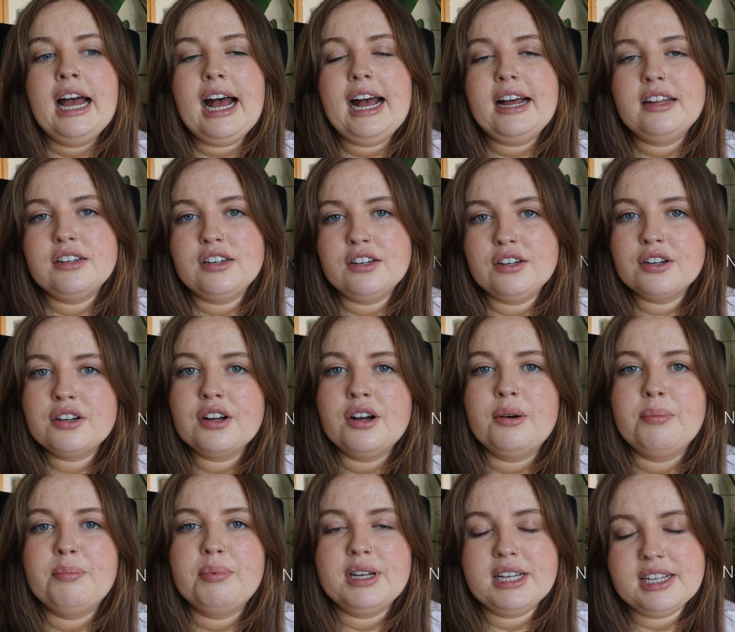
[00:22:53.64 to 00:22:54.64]
and look
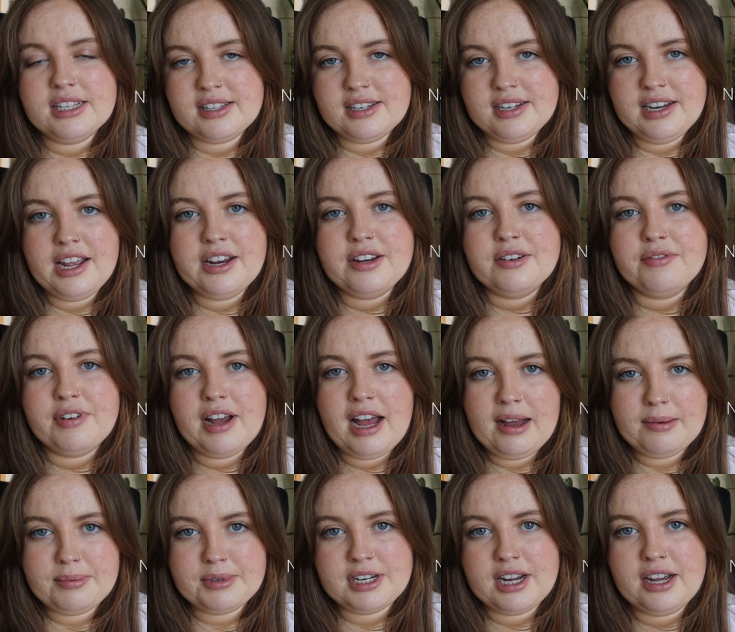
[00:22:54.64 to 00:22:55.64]
up its native
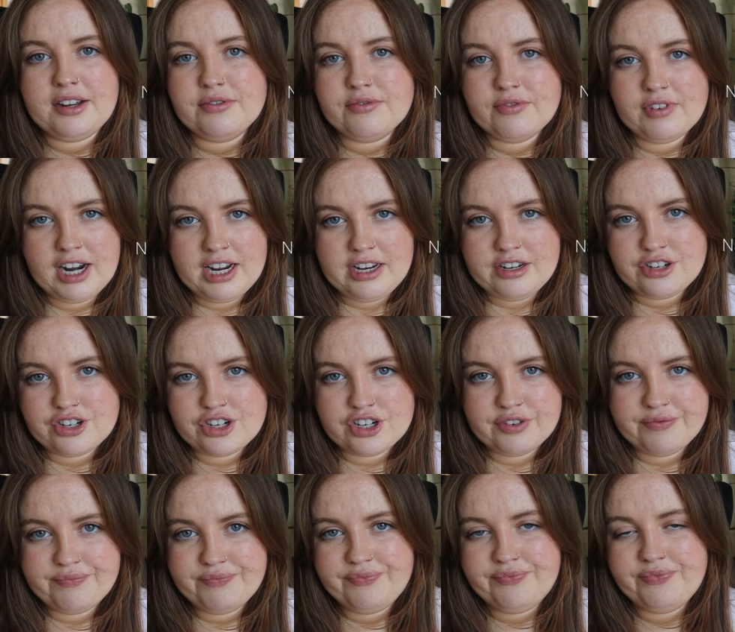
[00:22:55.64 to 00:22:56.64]
habitat range.